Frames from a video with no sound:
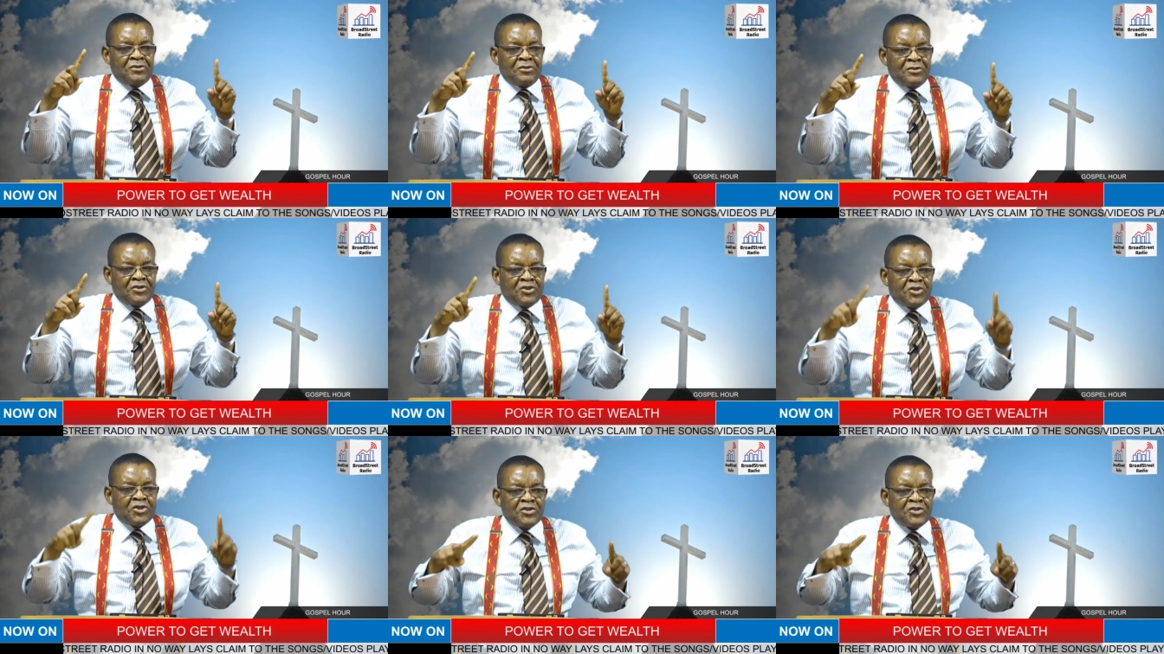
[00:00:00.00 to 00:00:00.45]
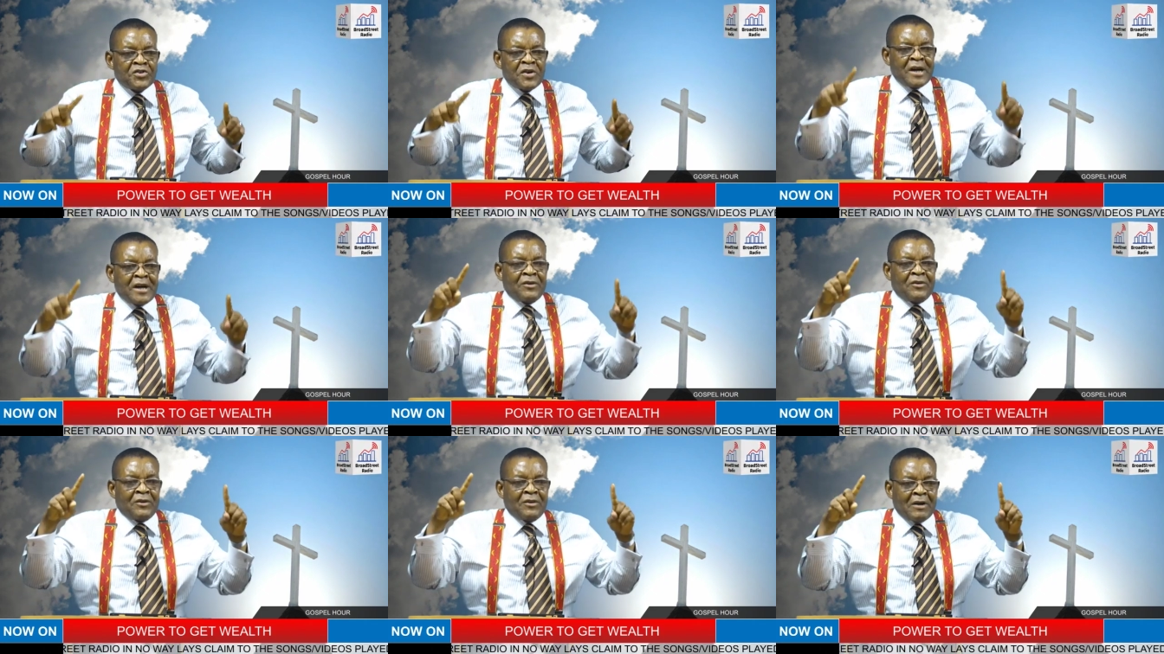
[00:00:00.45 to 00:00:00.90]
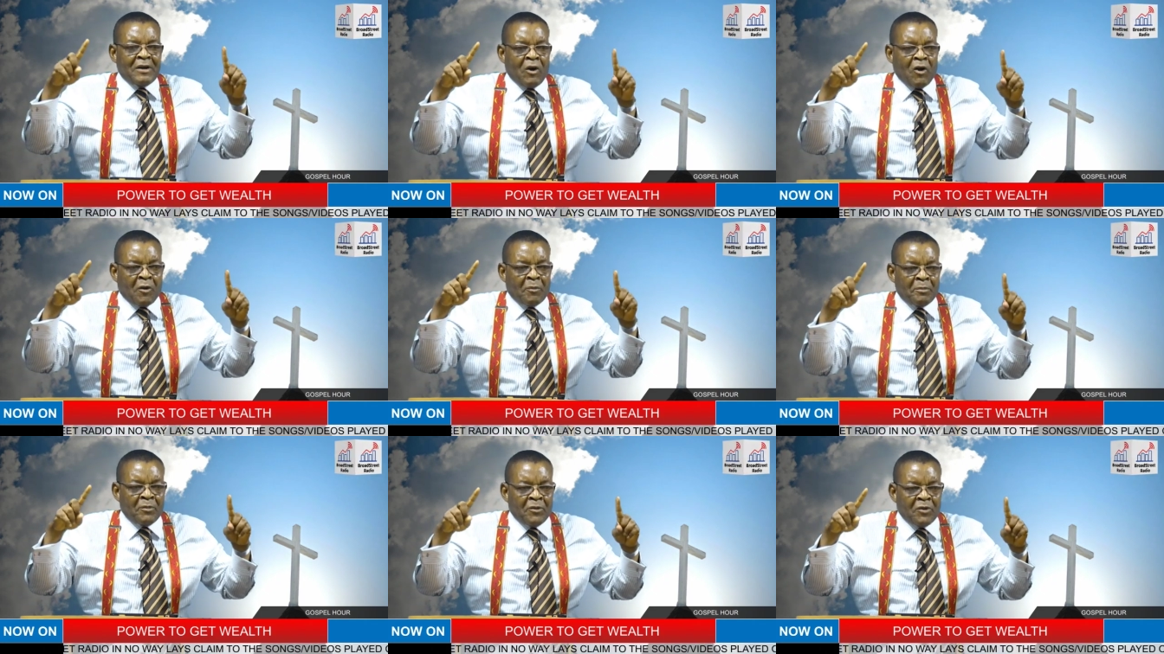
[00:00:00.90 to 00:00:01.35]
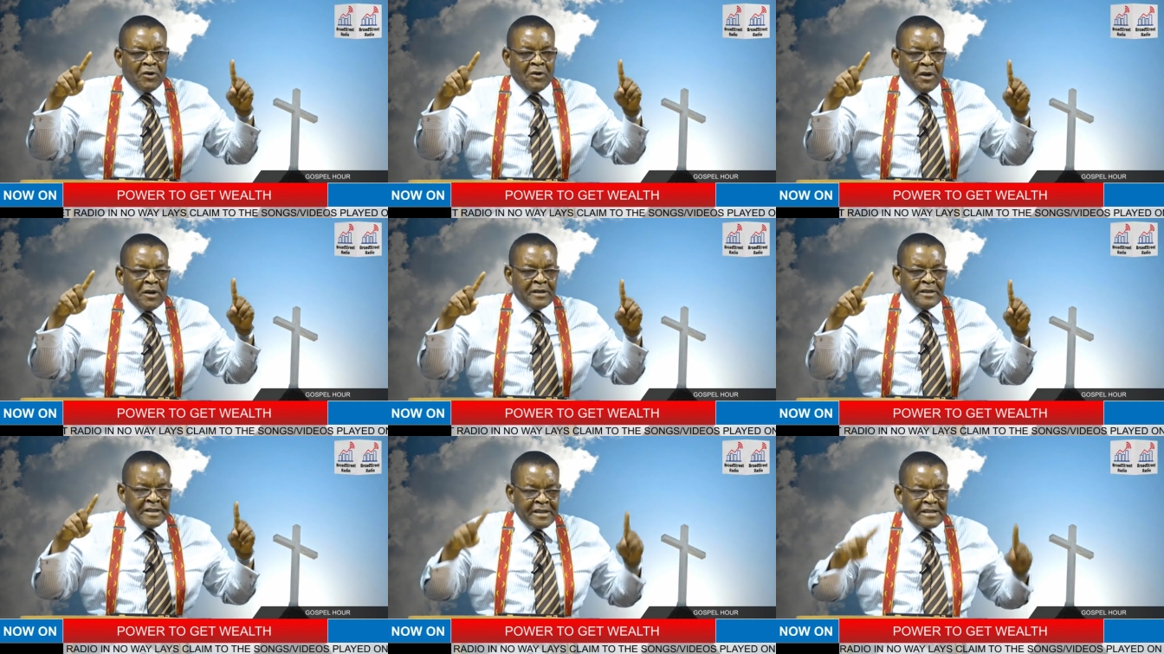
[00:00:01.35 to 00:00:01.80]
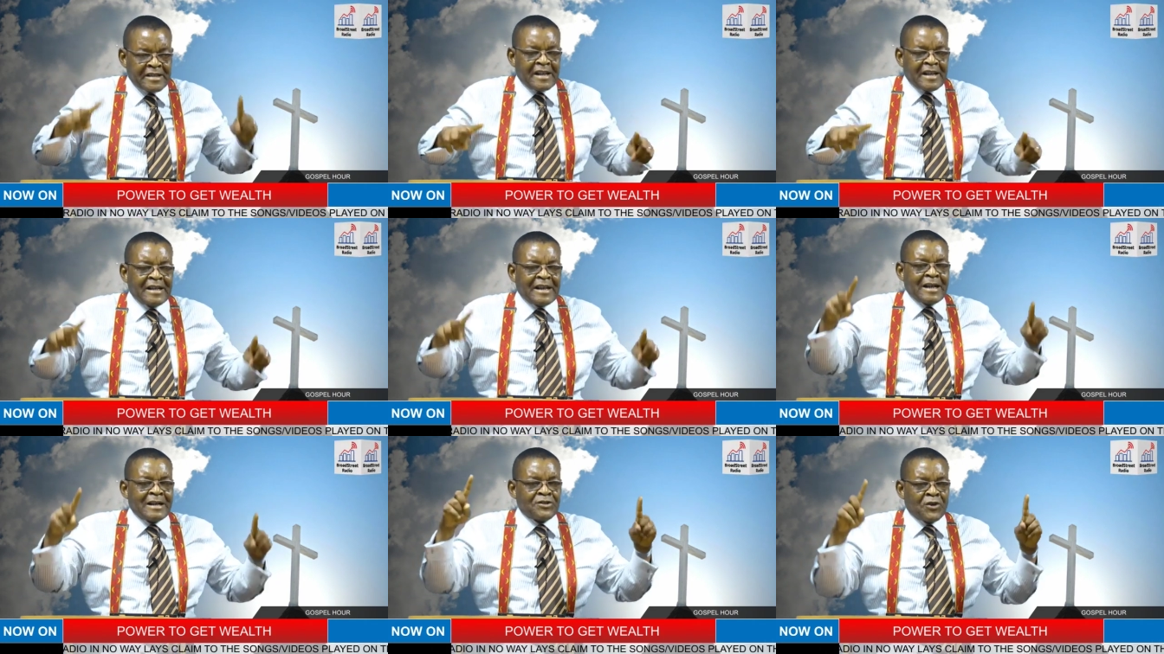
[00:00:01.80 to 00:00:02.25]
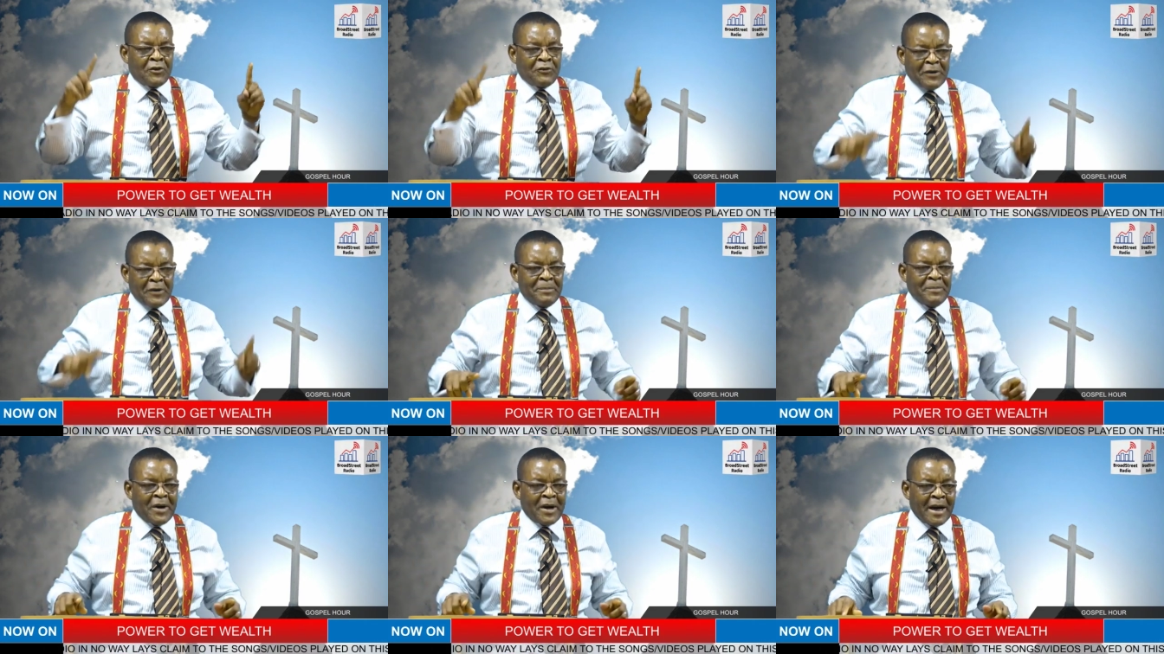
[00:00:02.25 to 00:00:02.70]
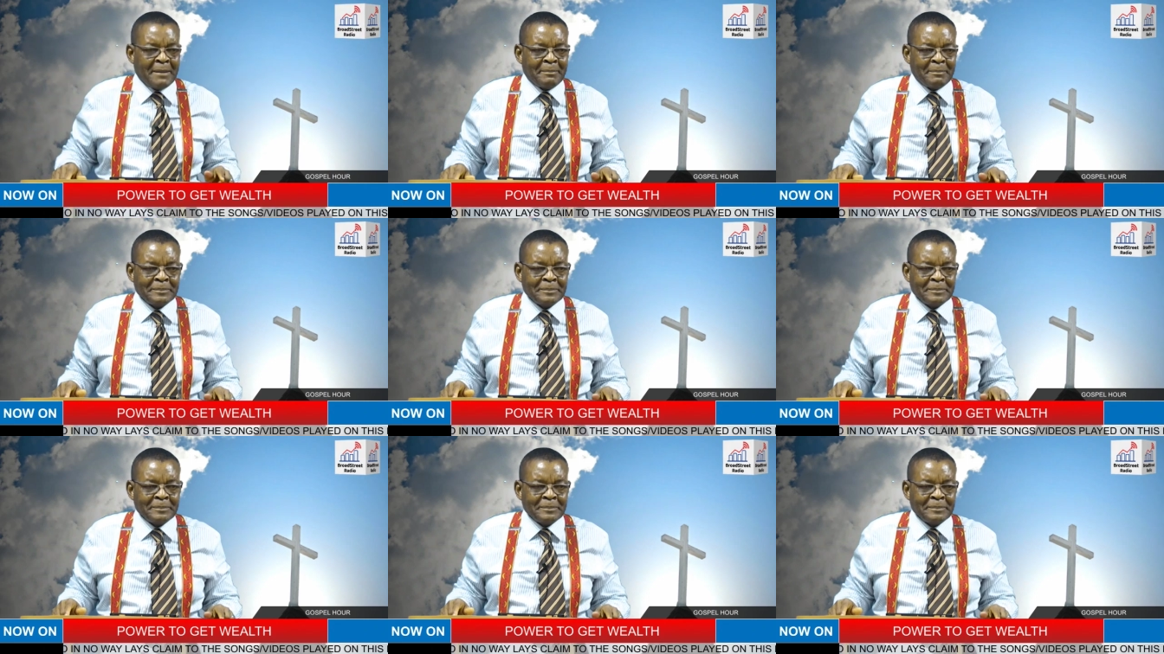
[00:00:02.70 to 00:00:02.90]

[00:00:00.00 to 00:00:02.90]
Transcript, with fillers: children or descendants of Abraham